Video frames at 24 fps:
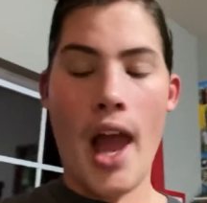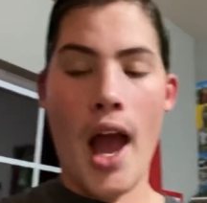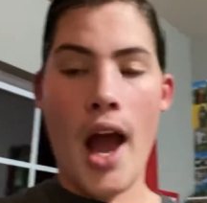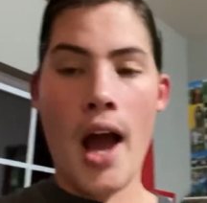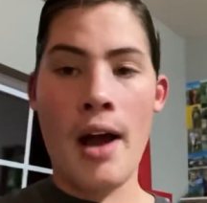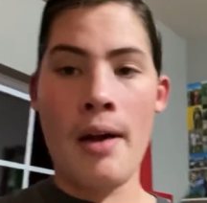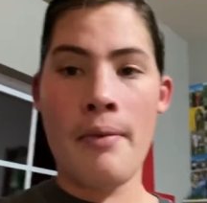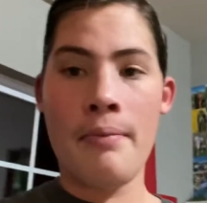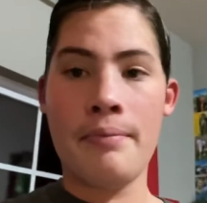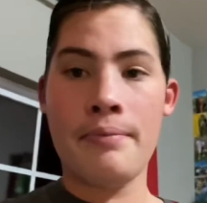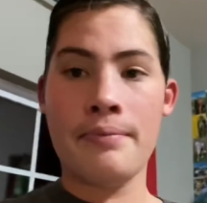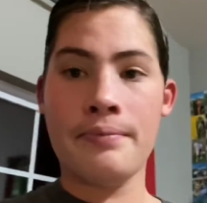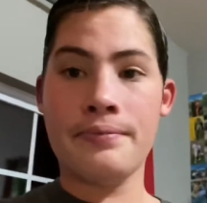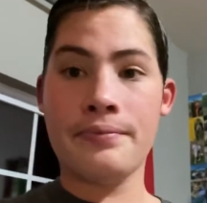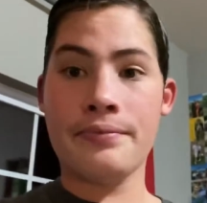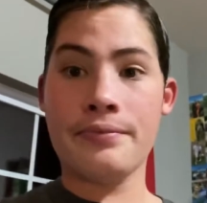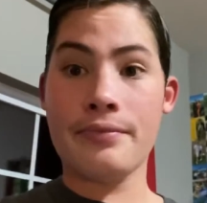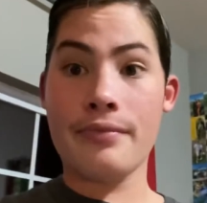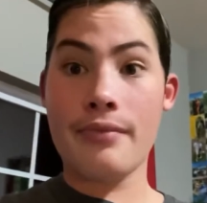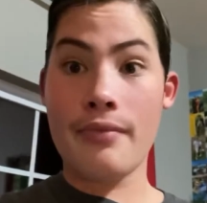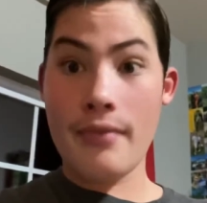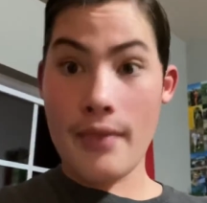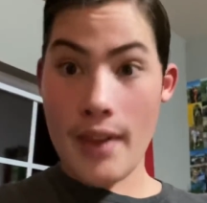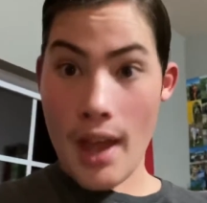up,
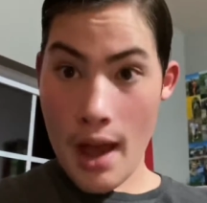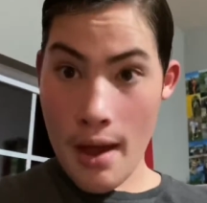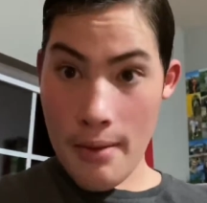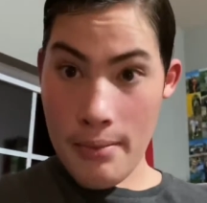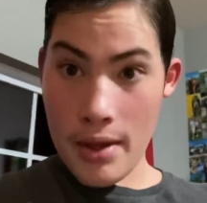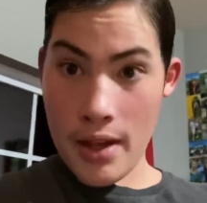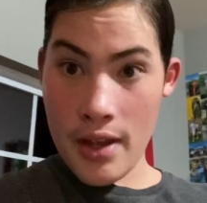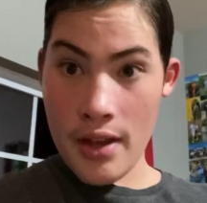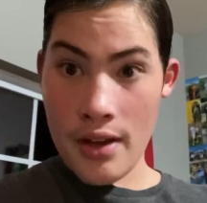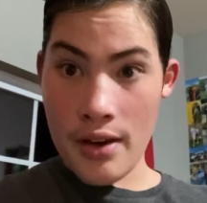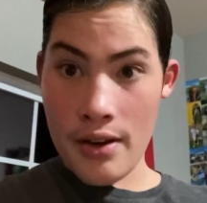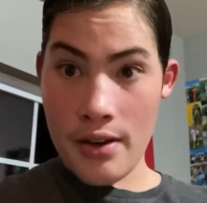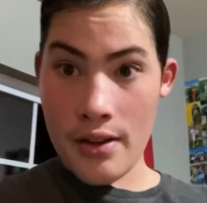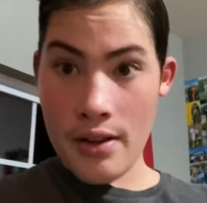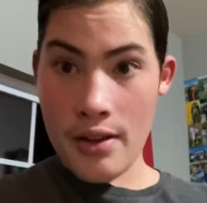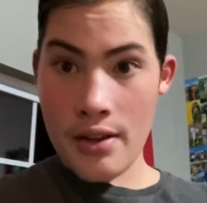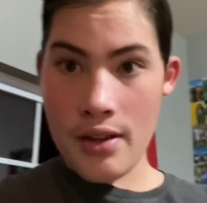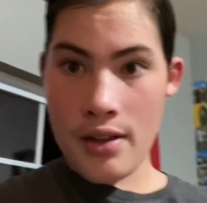I'll be good.